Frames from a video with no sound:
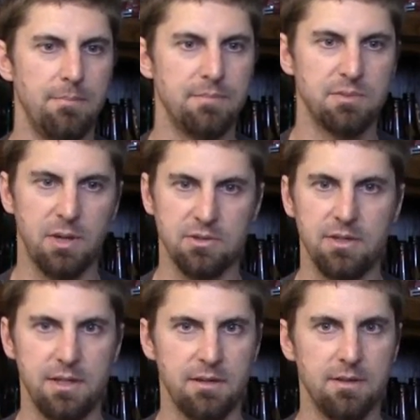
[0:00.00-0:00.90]

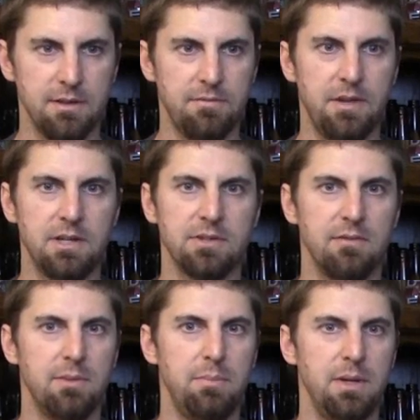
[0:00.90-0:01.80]
especially in the finish
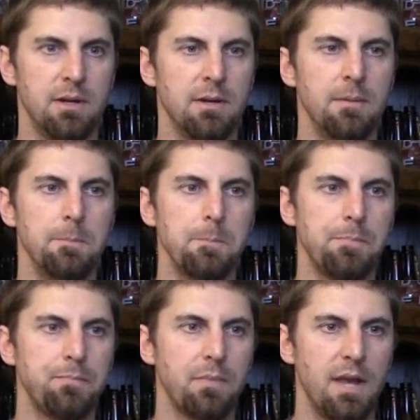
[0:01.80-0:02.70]
of the beer
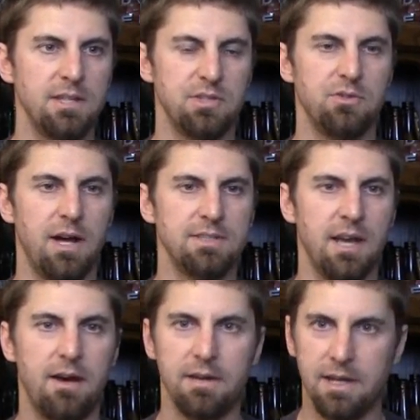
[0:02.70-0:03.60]
as it dries
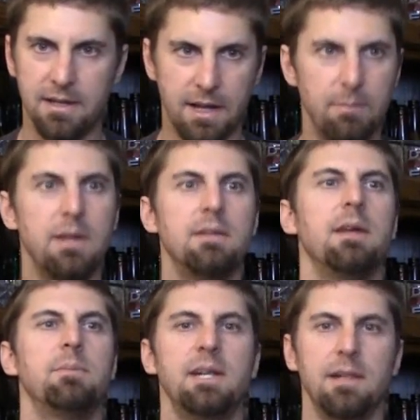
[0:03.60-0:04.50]
out. And
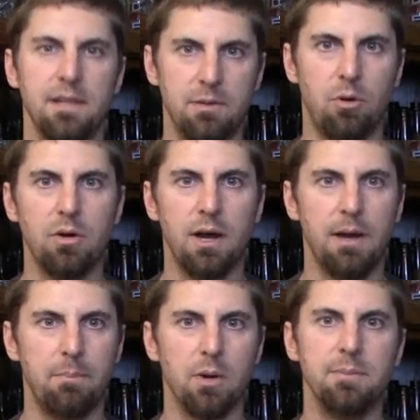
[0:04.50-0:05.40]
I'm getting a little more
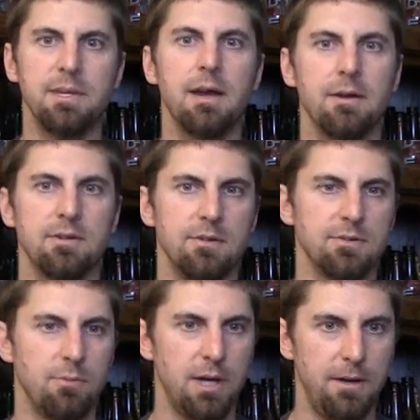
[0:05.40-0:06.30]
bourbon character
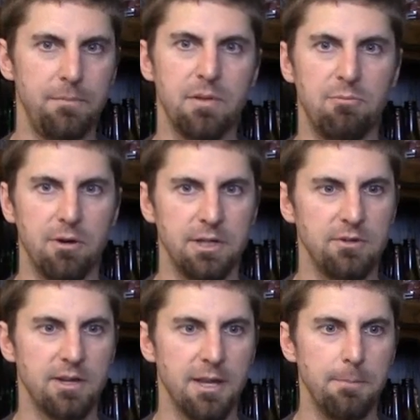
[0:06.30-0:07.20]
as well the more I
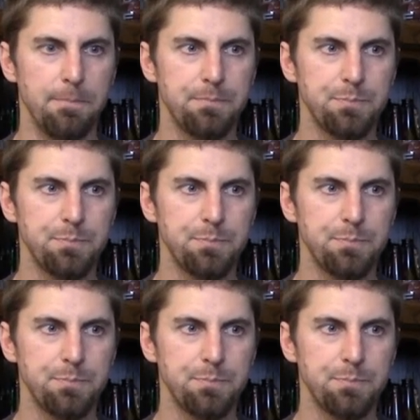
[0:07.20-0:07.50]
drink it.